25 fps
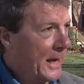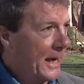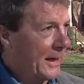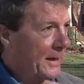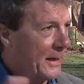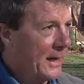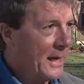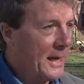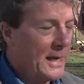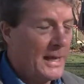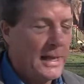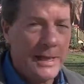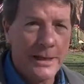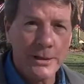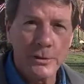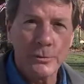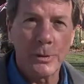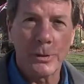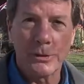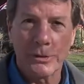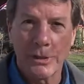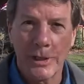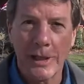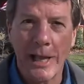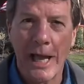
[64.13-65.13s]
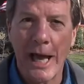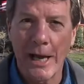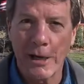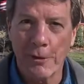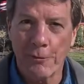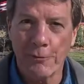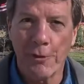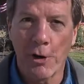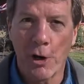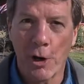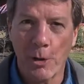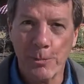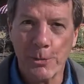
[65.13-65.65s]
that, this was a lot of
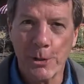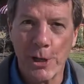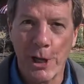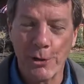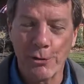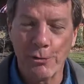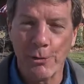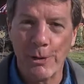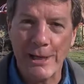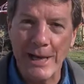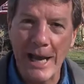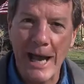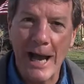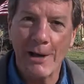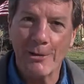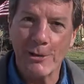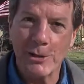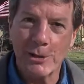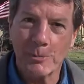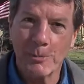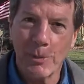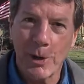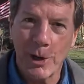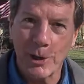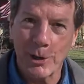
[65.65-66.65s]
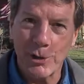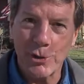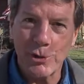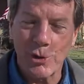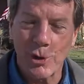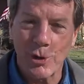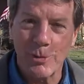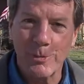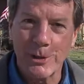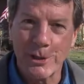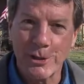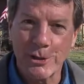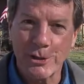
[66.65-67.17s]
farm country. Now this part of
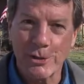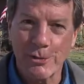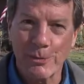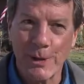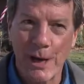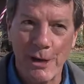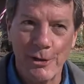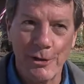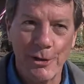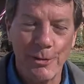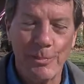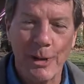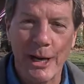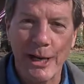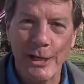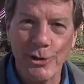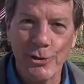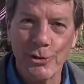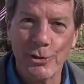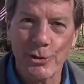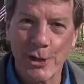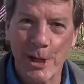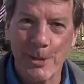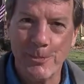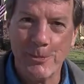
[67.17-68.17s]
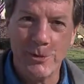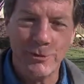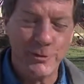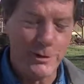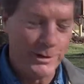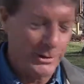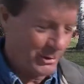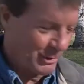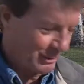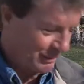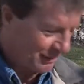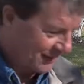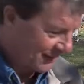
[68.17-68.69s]
Sherman is surrounded by new
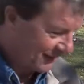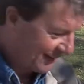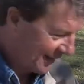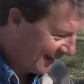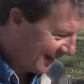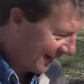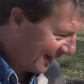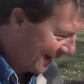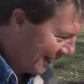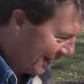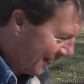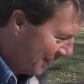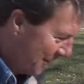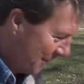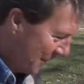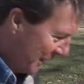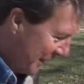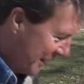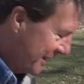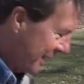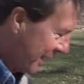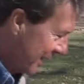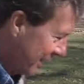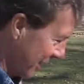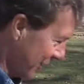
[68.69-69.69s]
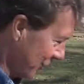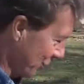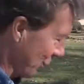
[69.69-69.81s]
subdivisions. And Doug